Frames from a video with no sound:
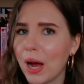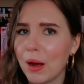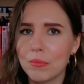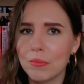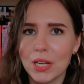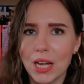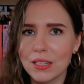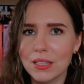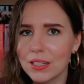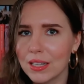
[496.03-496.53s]

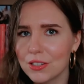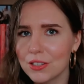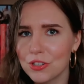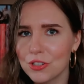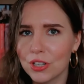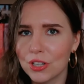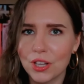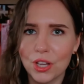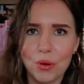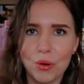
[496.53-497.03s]
I'm not
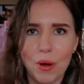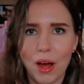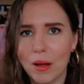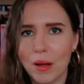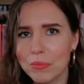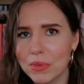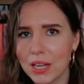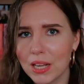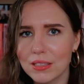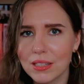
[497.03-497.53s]
touching you,
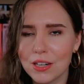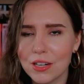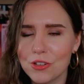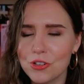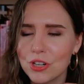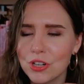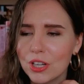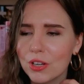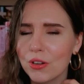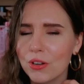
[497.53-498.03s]

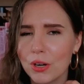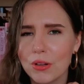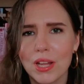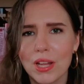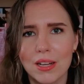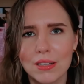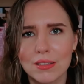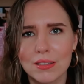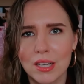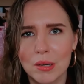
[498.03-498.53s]
you know
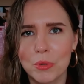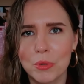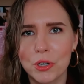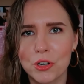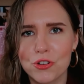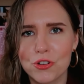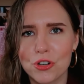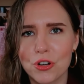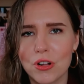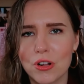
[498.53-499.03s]
that
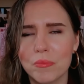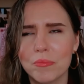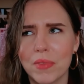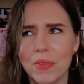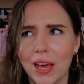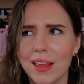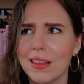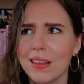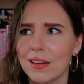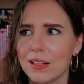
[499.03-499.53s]
commercial?
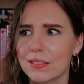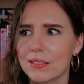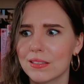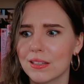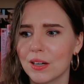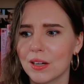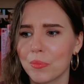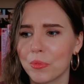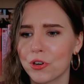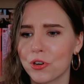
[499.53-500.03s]
I think it's
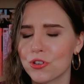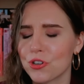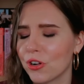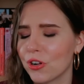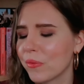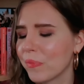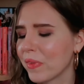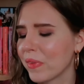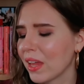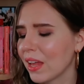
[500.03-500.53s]
a commercial,